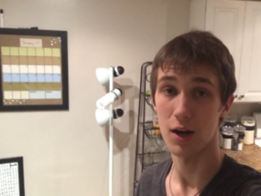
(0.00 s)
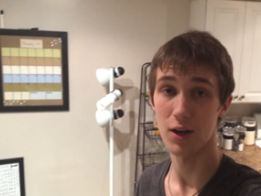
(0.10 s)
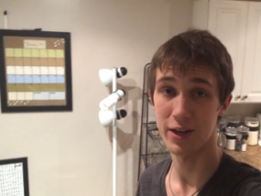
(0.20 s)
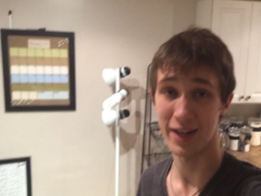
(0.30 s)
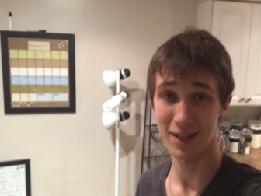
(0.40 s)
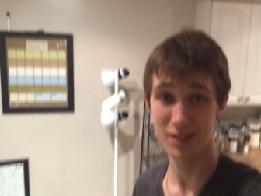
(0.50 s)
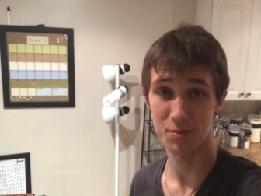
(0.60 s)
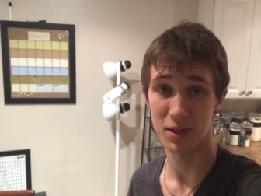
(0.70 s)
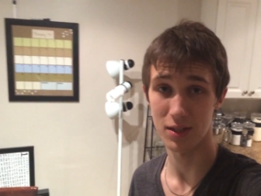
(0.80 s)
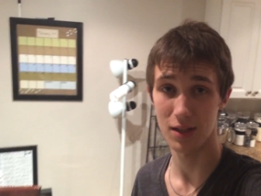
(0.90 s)
Arianna
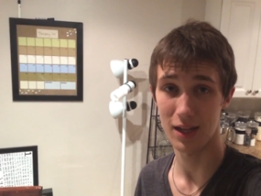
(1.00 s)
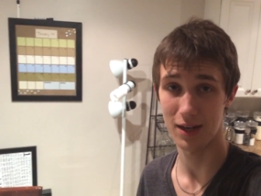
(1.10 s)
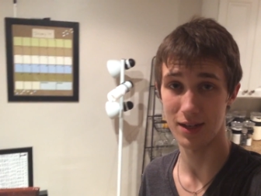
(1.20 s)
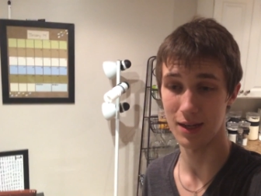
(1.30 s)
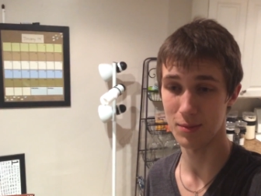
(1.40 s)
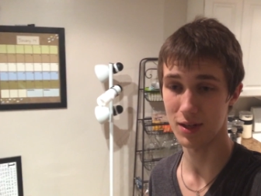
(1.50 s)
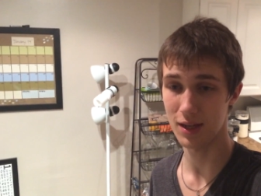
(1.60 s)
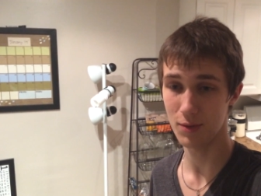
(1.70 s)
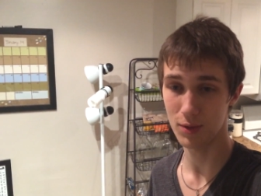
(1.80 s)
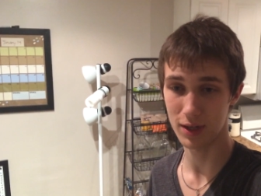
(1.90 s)
spent a lot of time
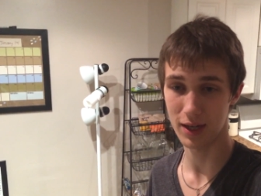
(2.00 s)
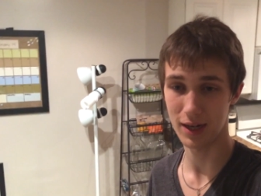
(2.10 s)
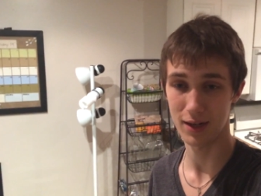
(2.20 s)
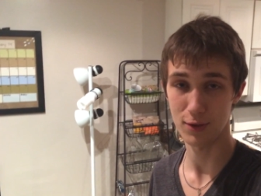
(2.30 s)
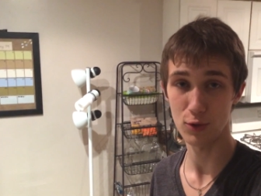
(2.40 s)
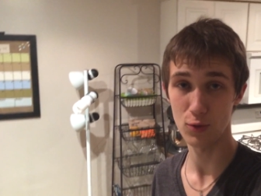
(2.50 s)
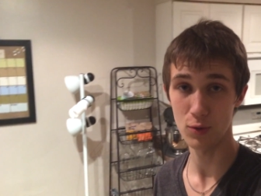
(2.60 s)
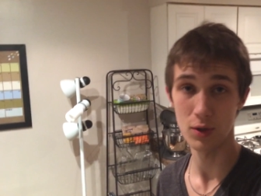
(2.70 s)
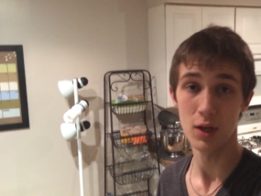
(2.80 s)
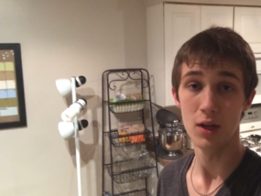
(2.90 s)
today working on a
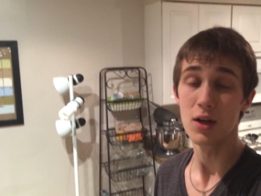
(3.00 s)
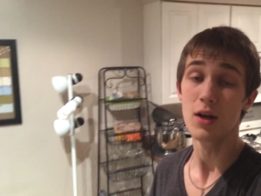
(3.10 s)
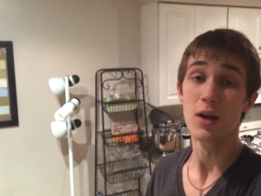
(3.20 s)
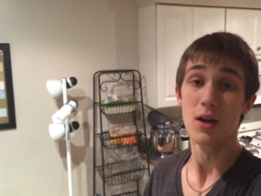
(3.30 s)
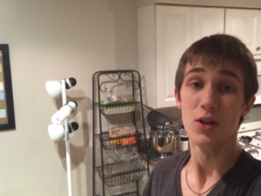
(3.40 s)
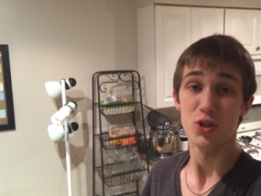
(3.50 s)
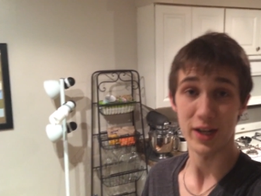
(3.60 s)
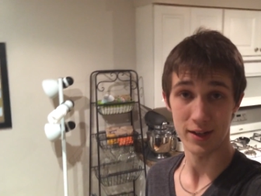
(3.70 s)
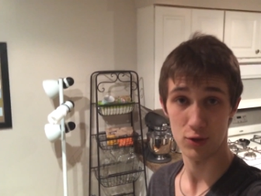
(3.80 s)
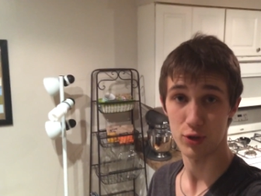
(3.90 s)
new
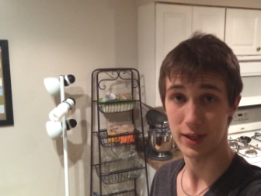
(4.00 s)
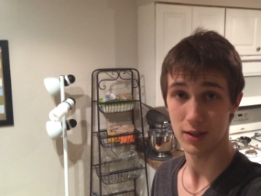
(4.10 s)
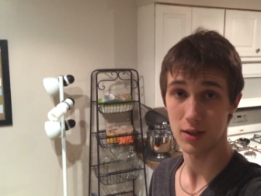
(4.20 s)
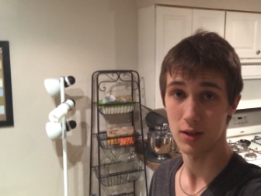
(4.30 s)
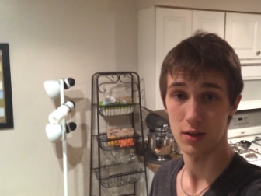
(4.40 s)
channel trailer?